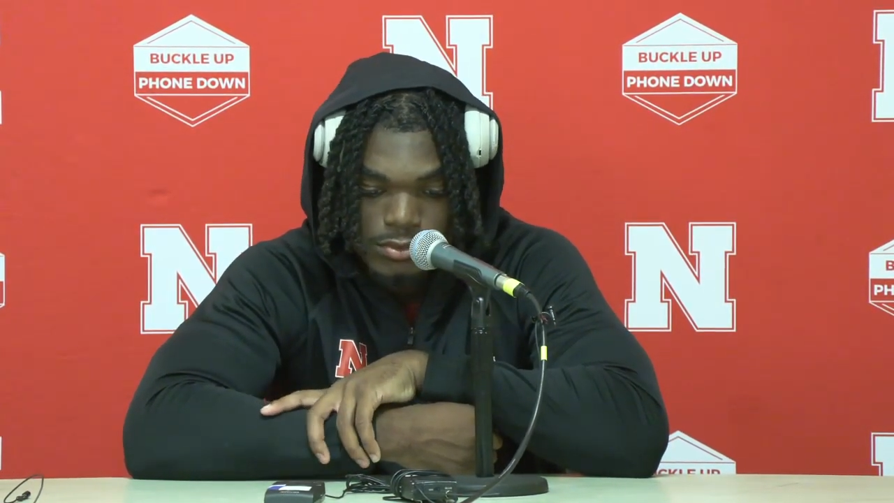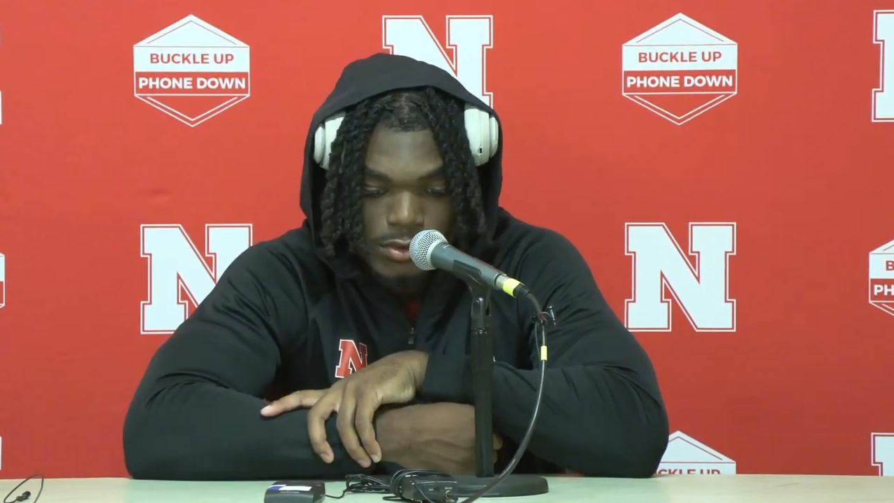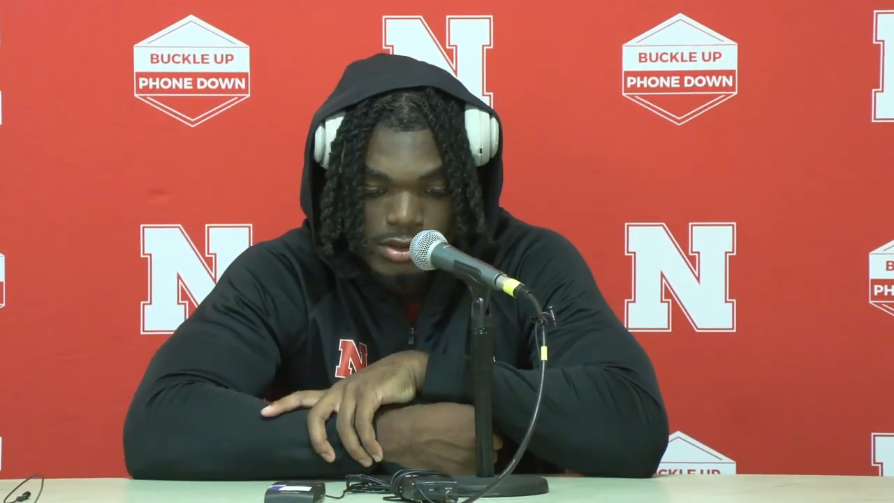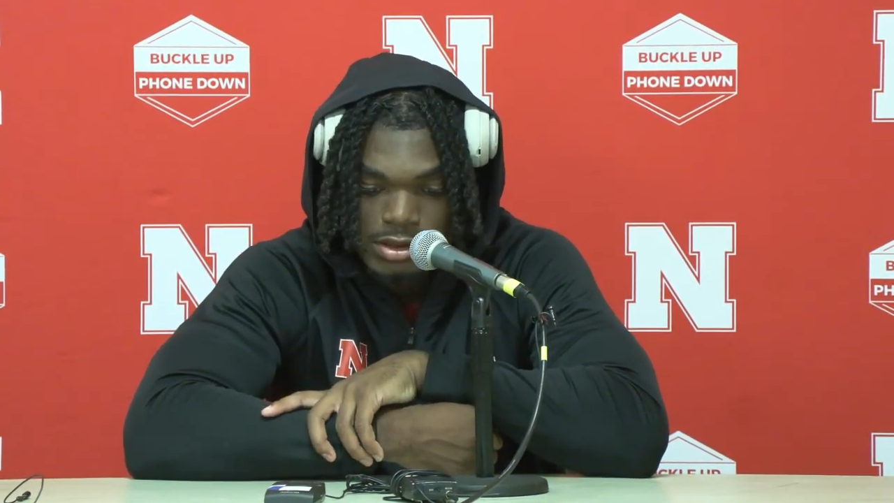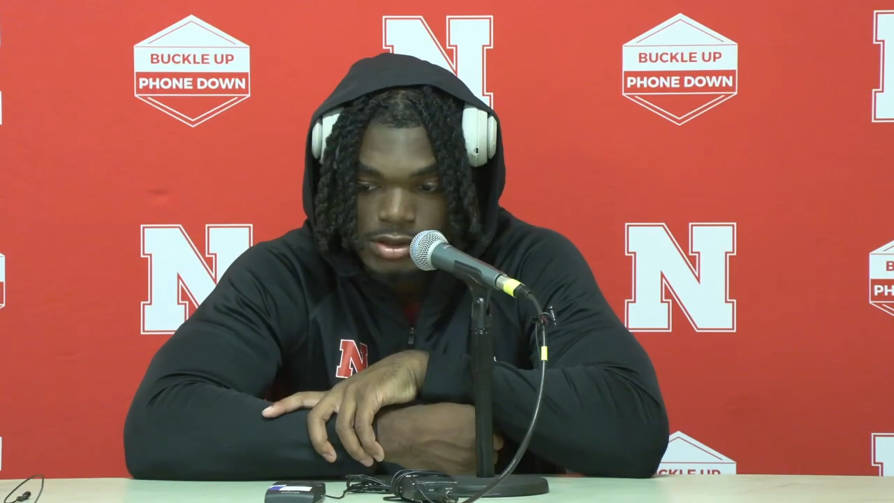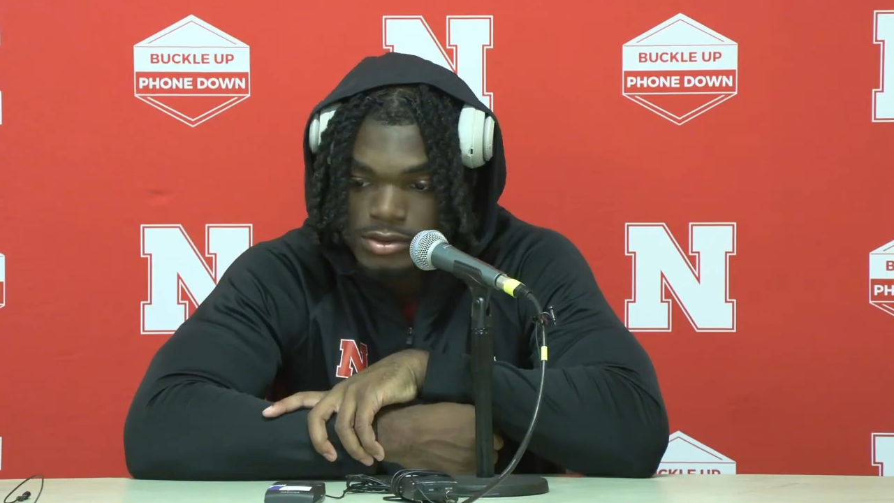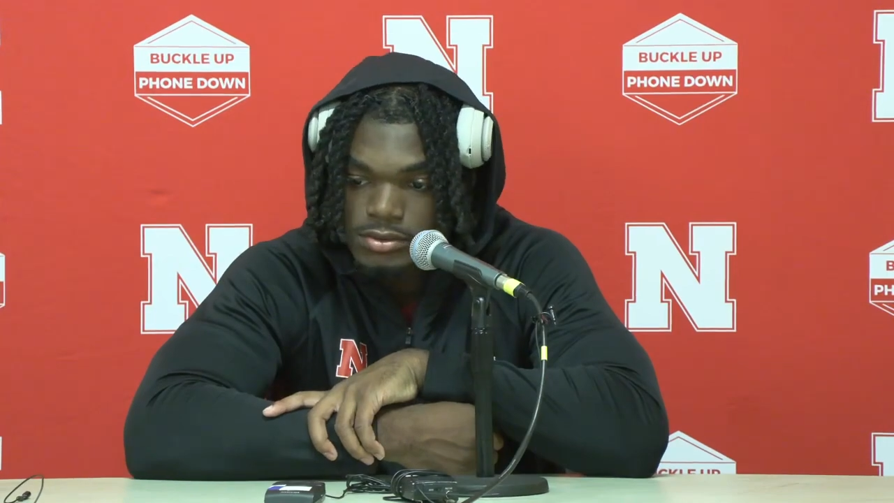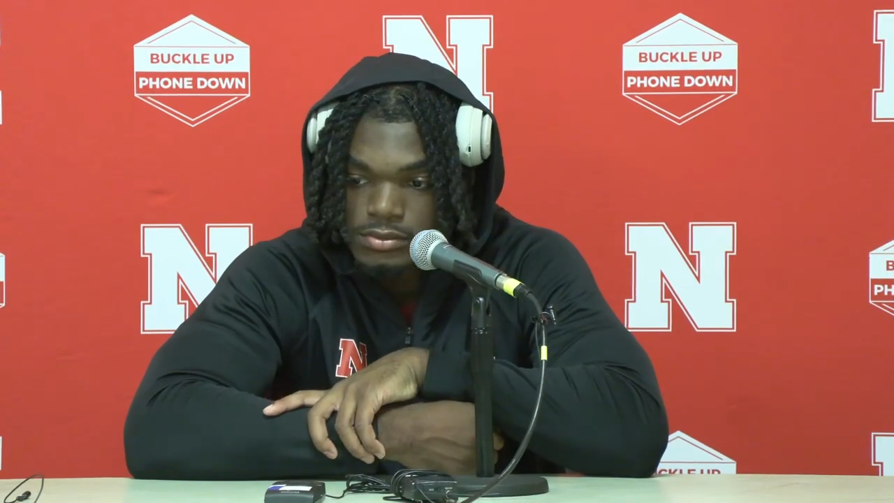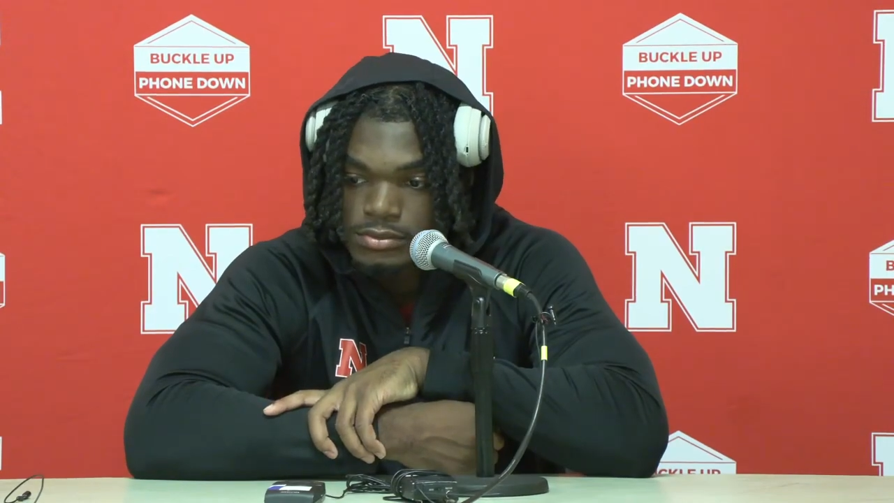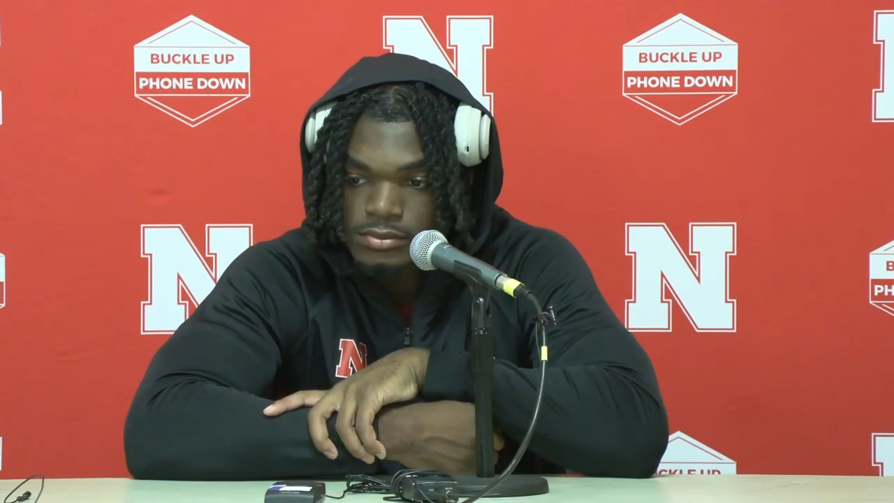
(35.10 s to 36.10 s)
I just
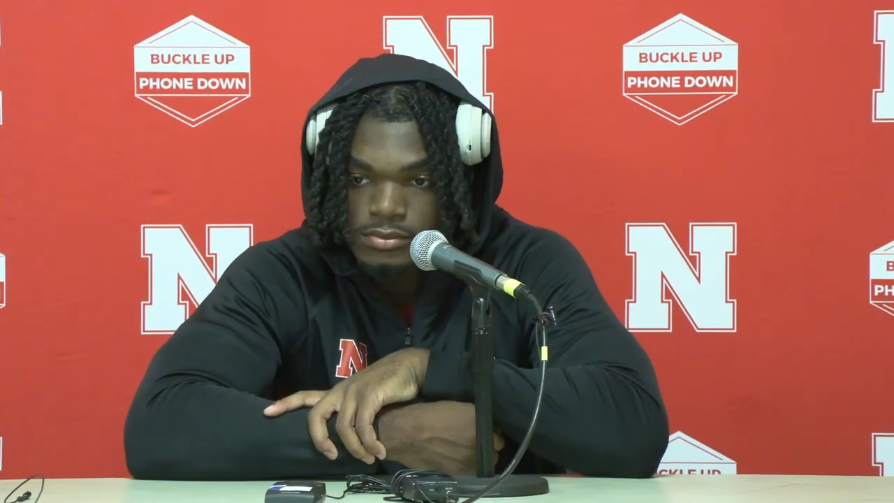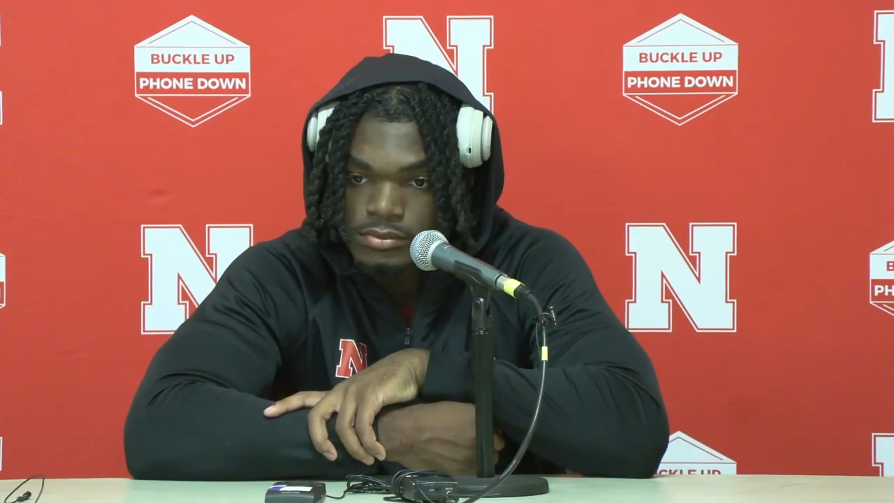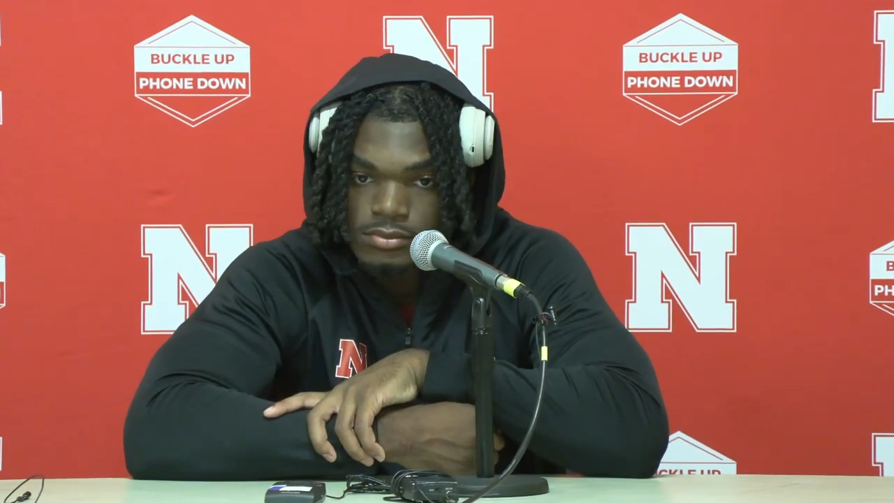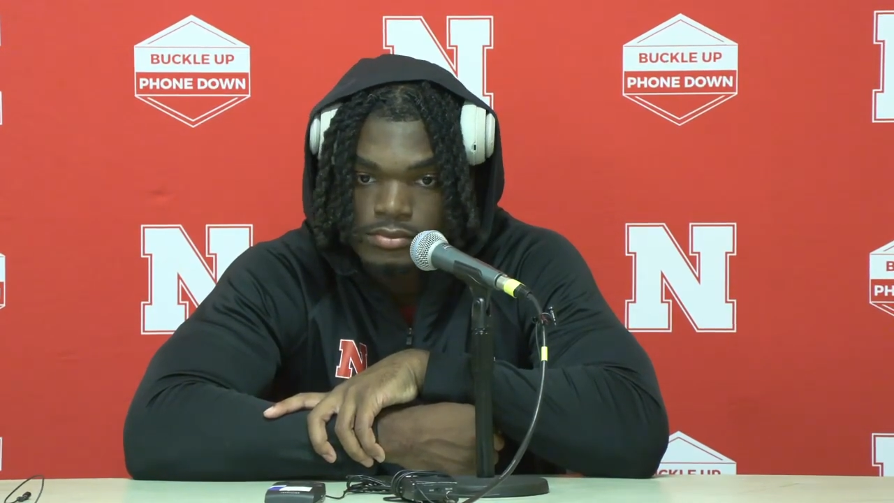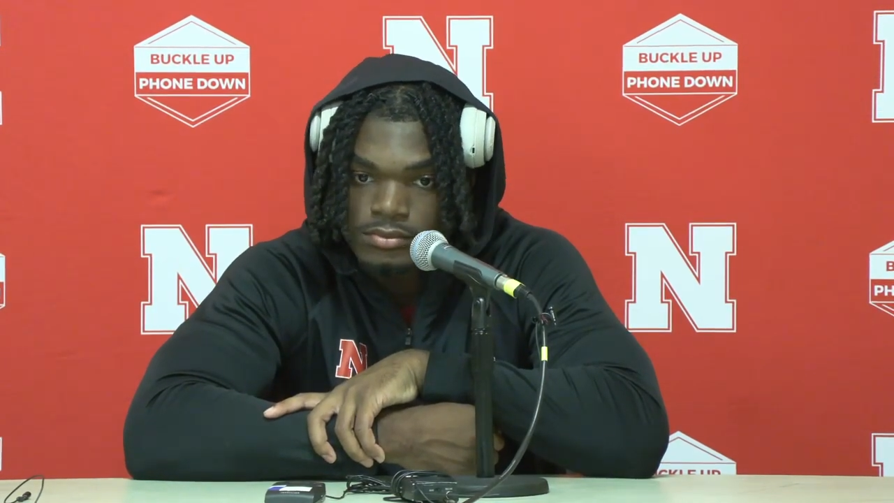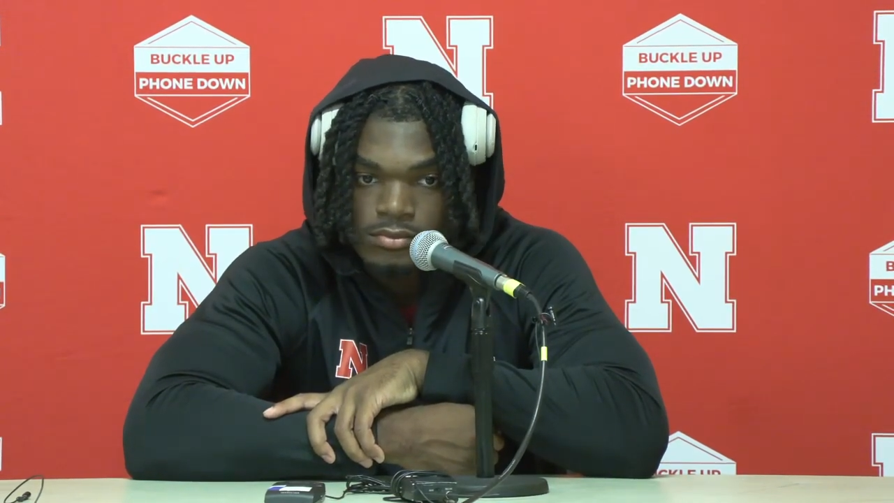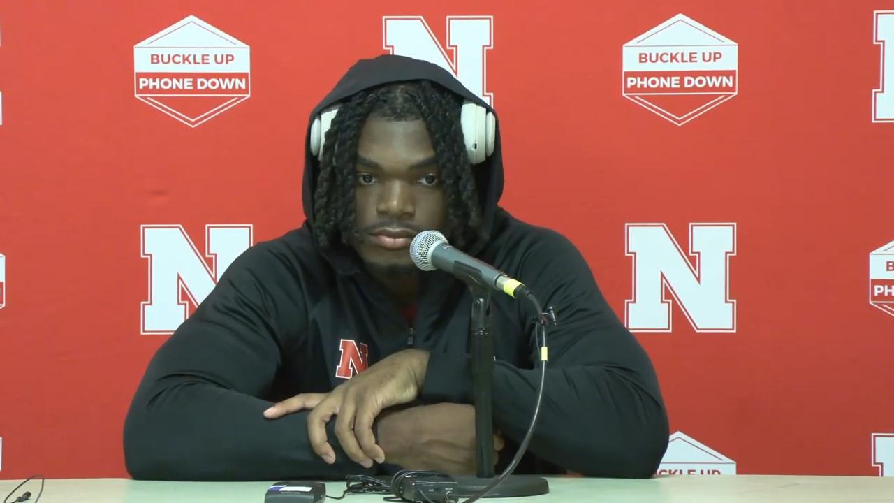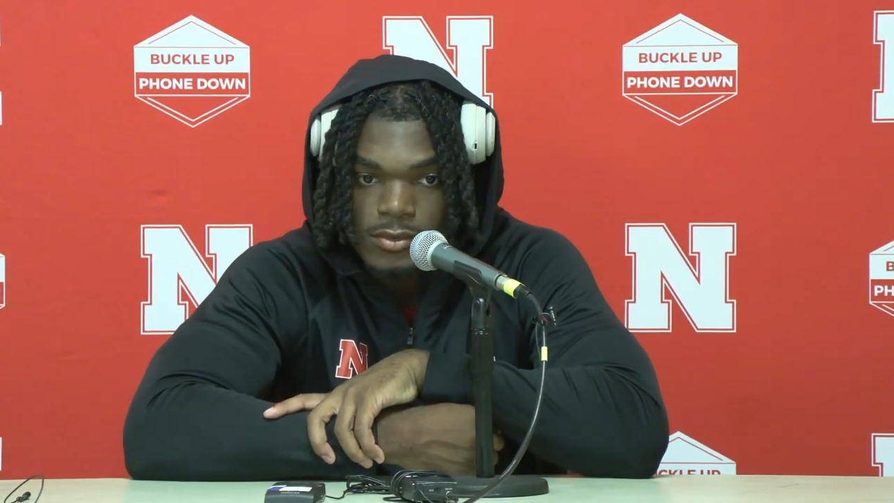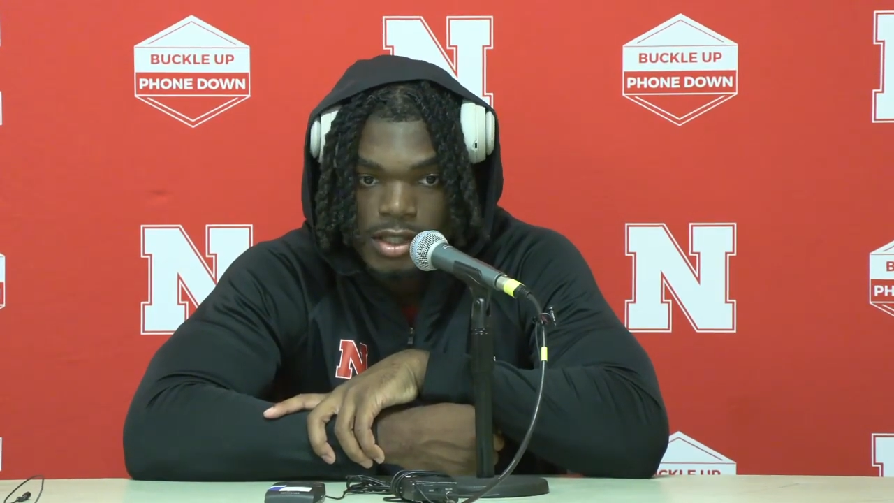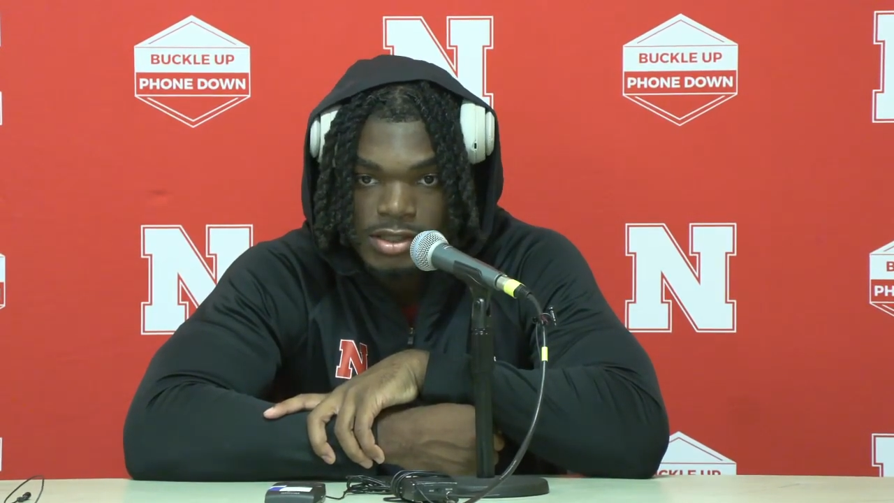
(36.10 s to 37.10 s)

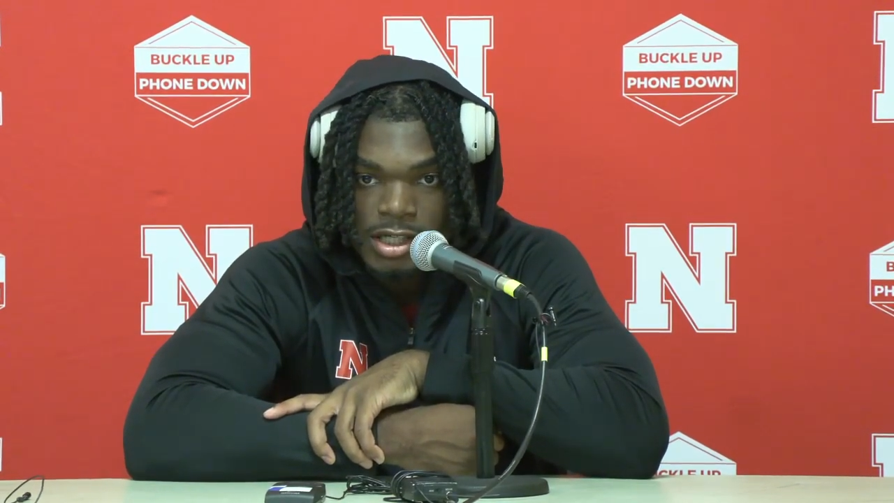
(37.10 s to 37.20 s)
I just